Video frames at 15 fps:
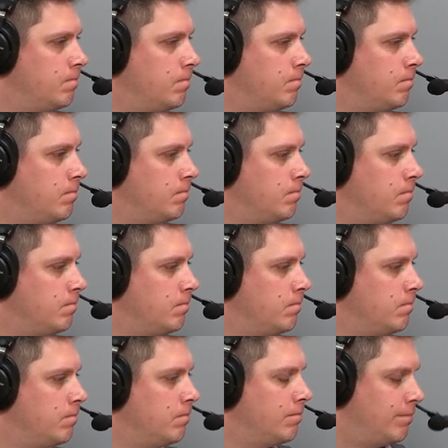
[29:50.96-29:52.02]

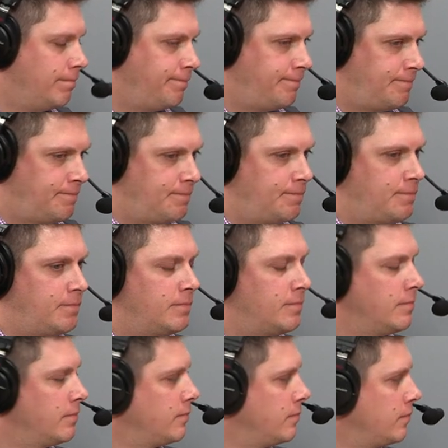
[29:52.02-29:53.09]

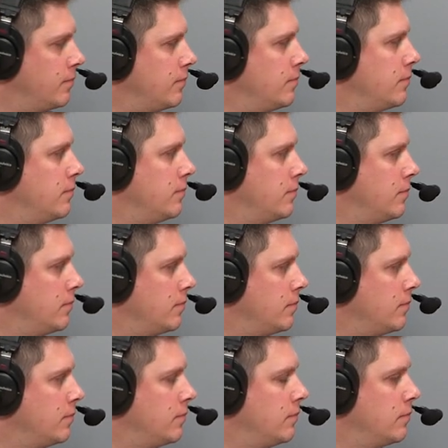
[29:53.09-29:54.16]

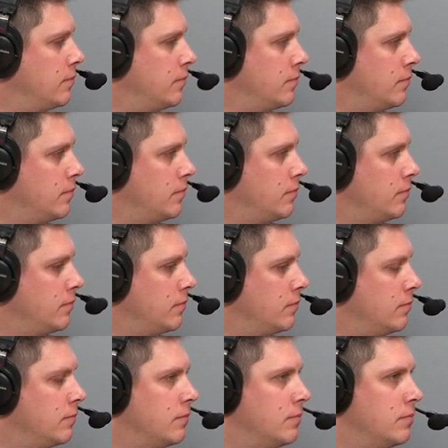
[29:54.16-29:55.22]

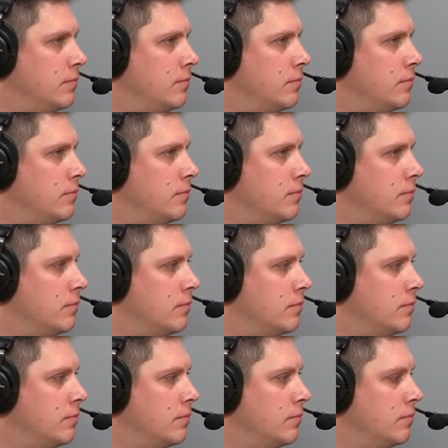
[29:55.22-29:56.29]

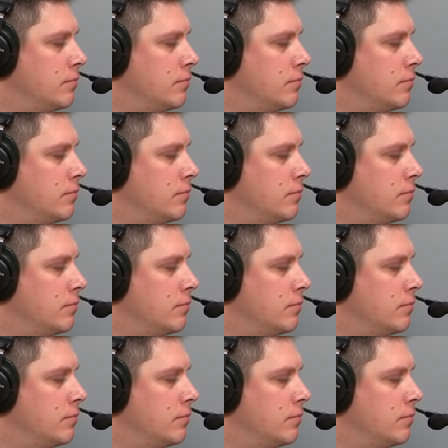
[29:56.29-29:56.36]
[no speech]